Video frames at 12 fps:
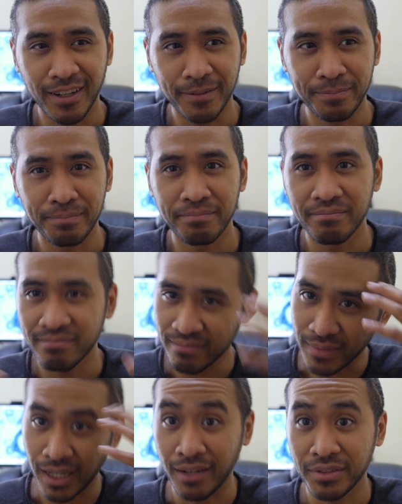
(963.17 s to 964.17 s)

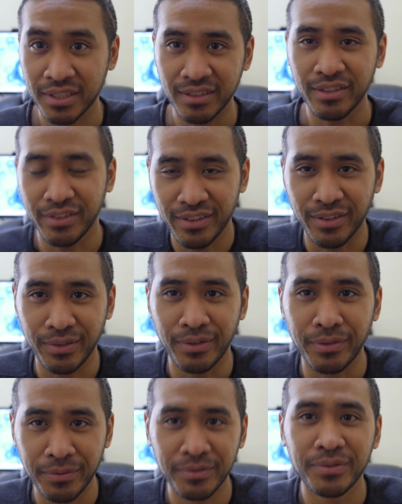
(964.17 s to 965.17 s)
Obviously,
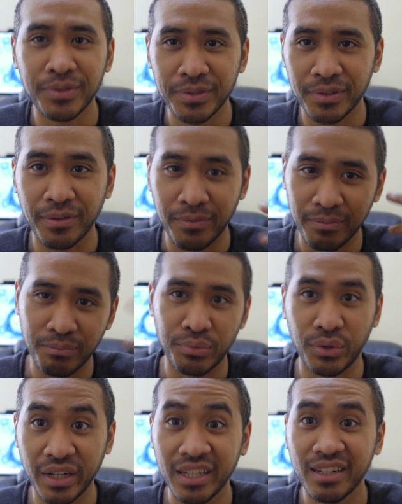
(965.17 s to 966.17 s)
your
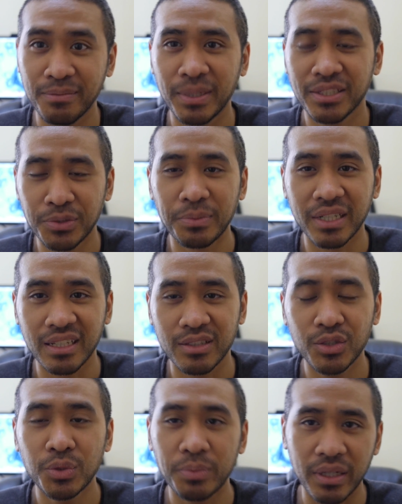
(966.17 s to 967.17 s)
brain makes you money
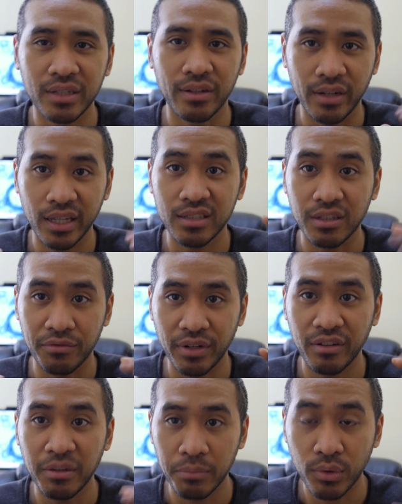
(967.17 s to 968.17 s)
too, but your hands are
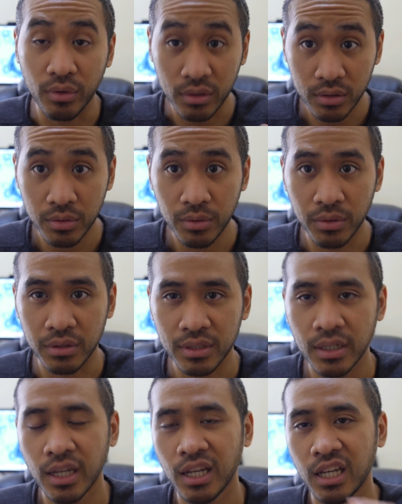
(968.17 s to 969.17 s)
very important
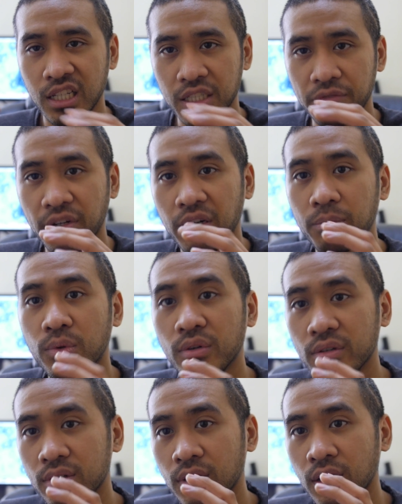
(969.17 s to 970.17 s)
tools. It's very
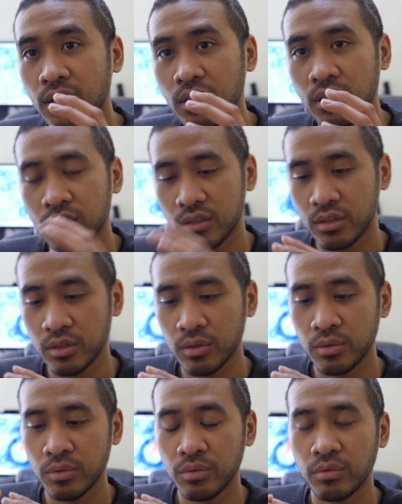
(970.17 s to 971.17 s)
important
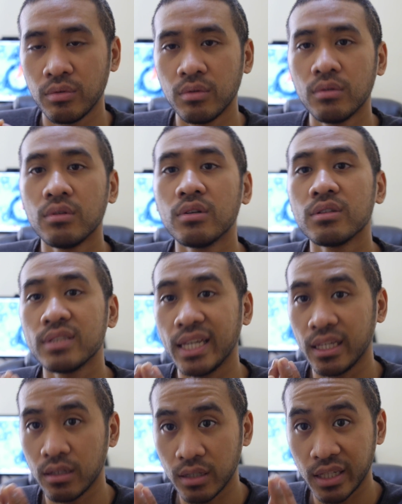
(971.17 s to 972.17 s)
to
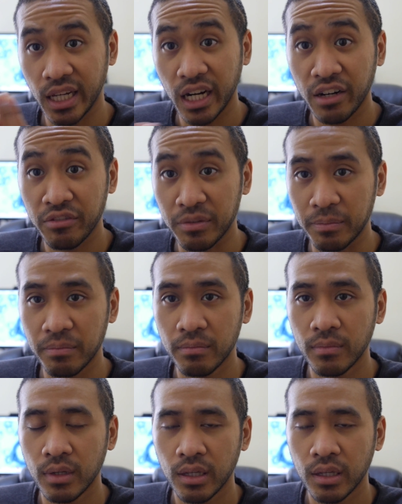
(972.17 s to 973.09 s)
take good care of them.